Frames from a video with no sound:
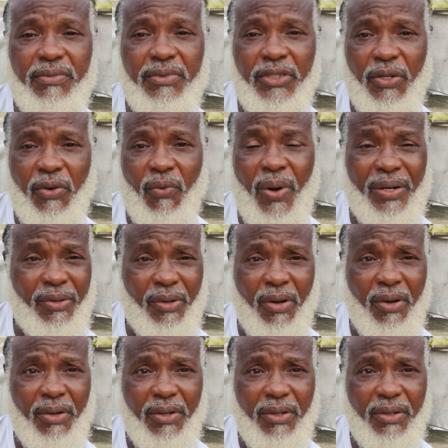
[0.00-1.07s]
1
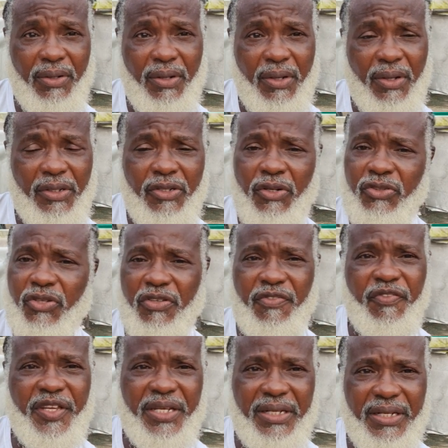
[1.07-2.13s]
o'clock, don't
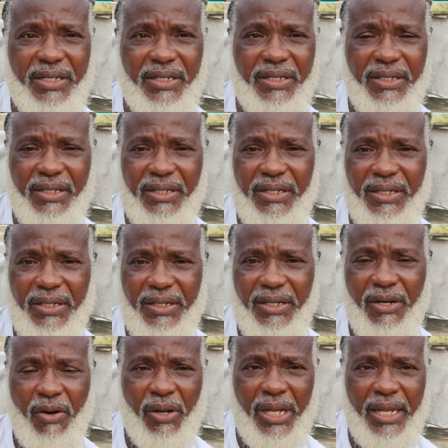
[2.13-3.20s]
just feed.
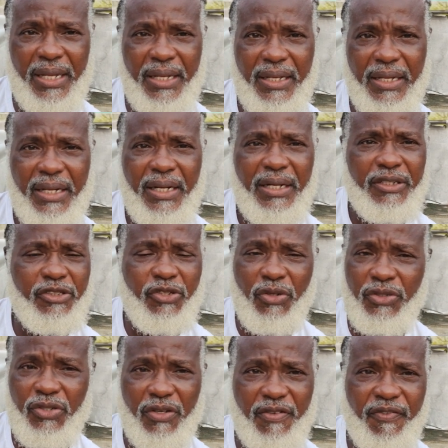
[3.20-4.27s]
Okay,
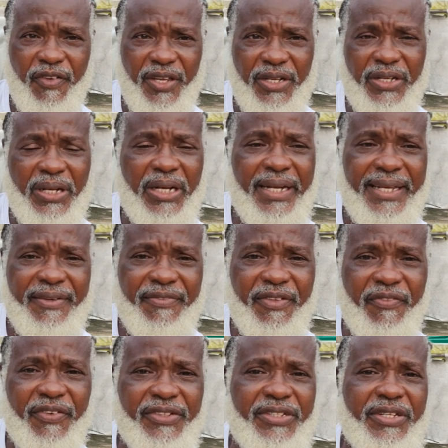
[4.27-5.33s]
don't just feed. Leave the
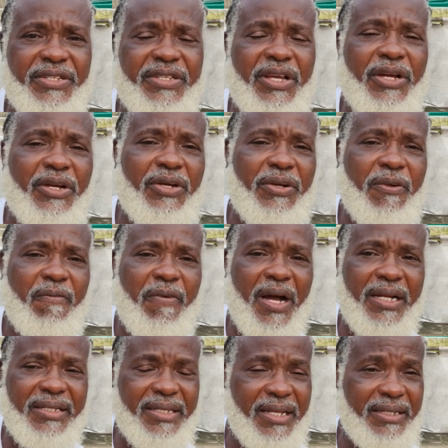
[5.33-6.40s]
fishes
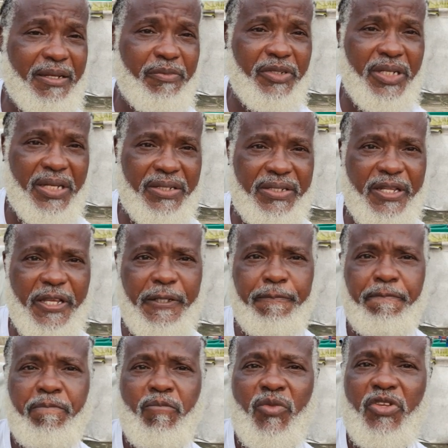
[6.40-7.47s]
and sell them the next day.
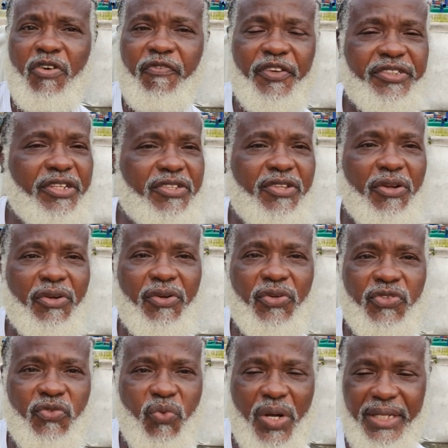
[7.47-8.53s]
Your fishes don't
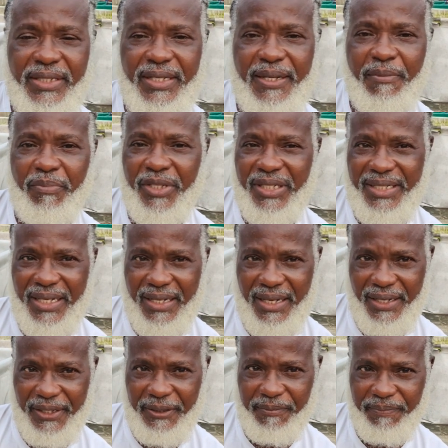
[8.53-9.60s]
lose weight
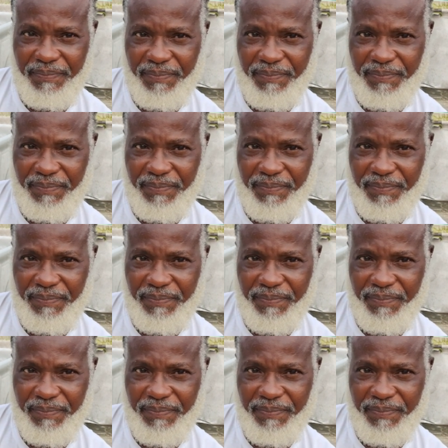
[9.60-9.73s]
immediately.